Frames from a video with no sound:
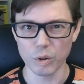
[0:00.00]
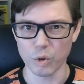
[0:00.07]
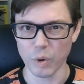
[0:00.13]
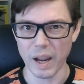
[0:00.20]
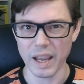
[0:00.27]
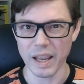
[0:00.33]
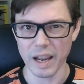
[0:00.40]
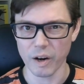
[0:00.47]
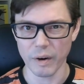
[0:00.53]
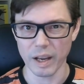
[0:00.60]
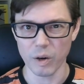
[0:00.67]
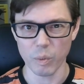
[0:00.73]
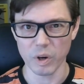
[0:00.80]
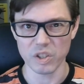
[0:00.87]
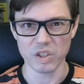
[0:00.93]
gray
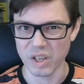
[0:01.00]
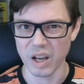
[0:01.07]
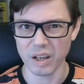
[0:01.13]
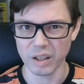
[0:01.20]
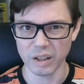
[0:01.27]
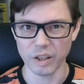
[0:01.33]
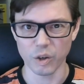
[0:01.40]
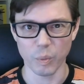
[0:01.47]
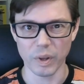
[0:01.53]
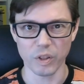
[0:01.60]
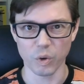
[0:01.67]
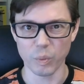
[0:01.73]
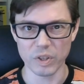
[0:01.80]
area where it's not clear whether